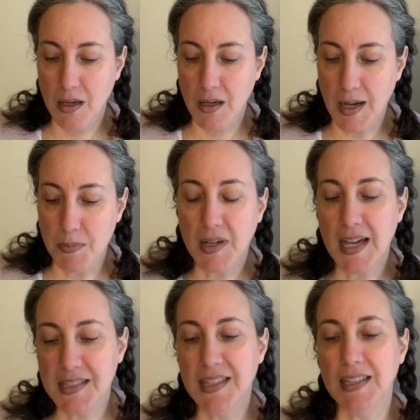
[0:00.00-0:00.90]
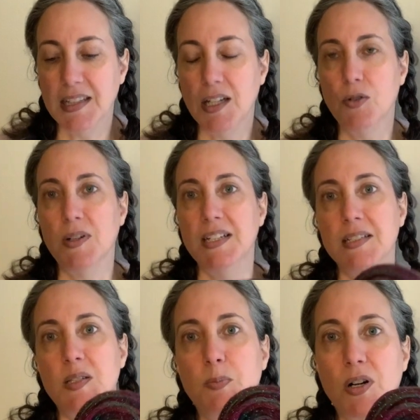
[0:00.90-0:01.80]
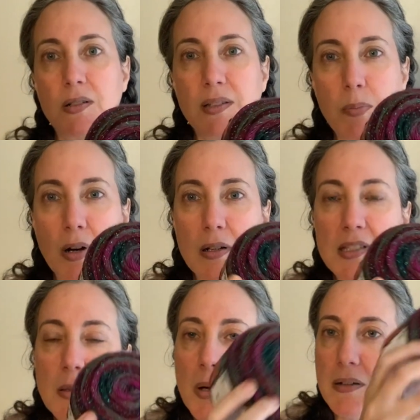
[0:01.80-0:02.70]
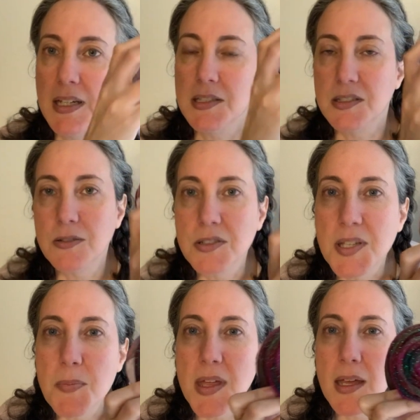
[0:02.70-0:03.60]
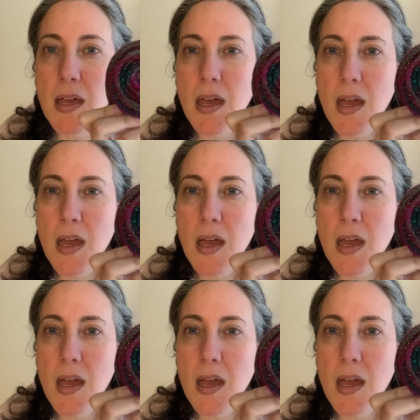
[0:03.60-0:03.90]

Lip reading: I'm guessing that the green sparkly part is the polyester or something.